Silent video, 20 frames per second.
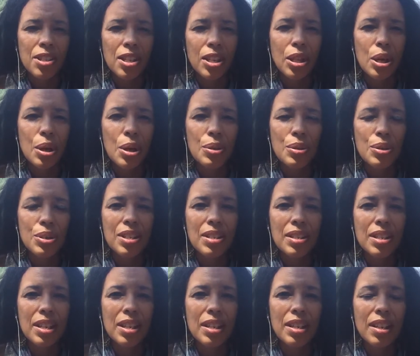closed
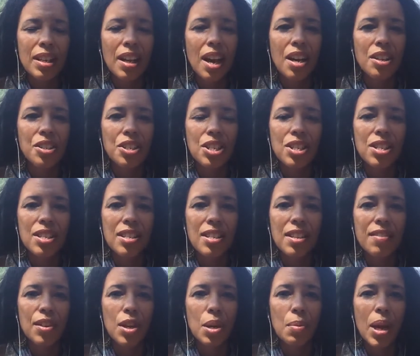in the consciousness
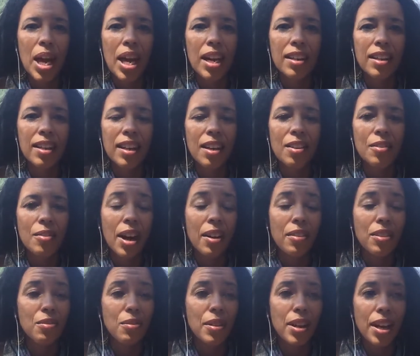of humanity
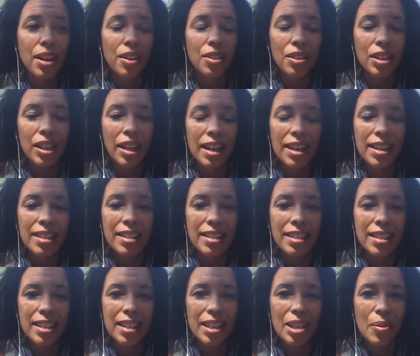around 300
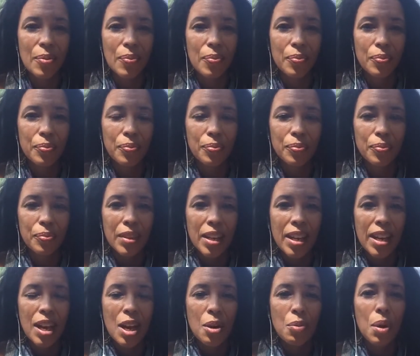AD,
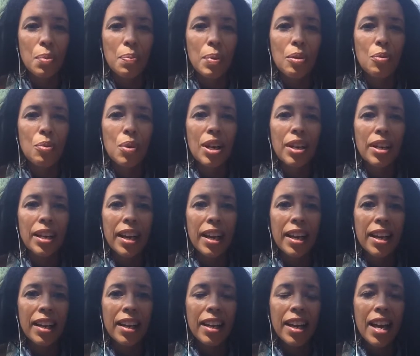we'll be
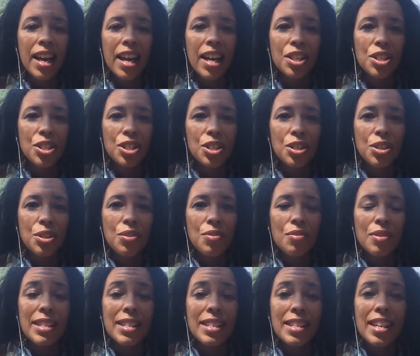working to
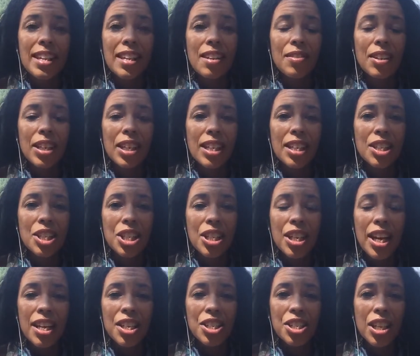receive
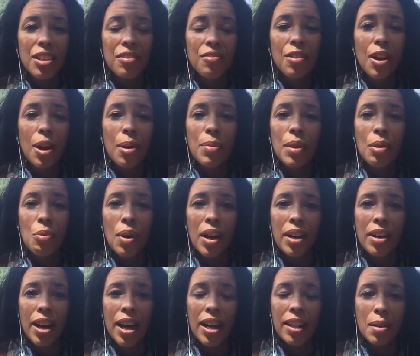initiation from the
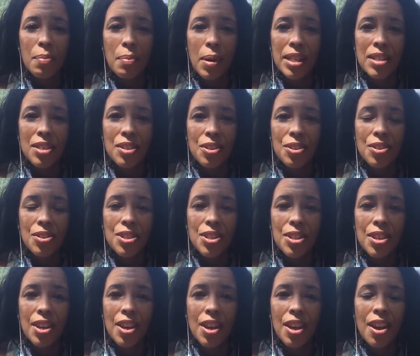water elementals,
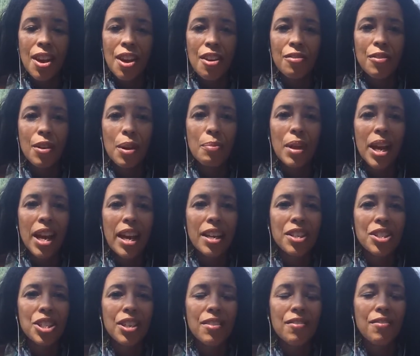from the
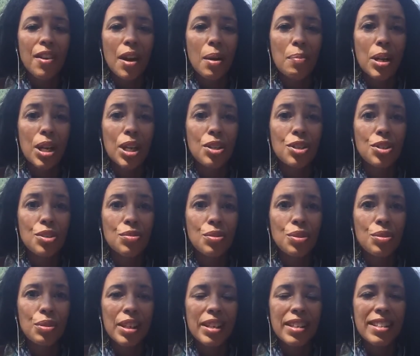ancient feminine
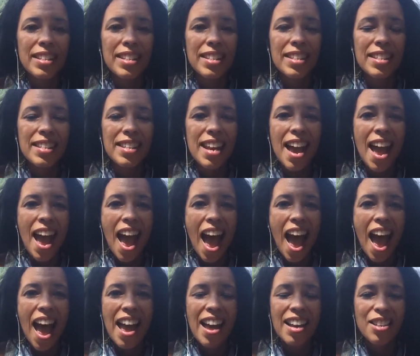druids,
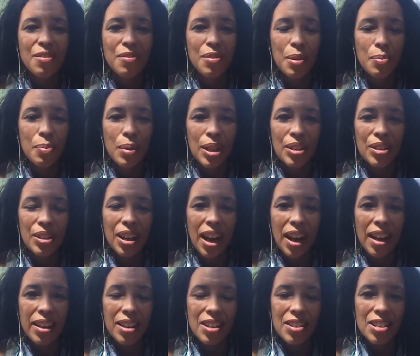and from Mother
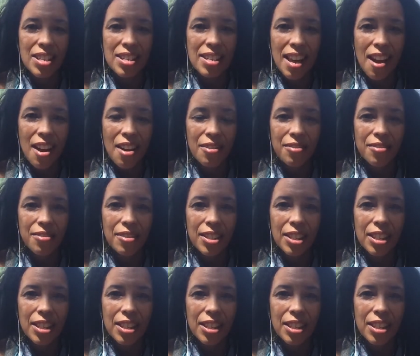Gaia herself,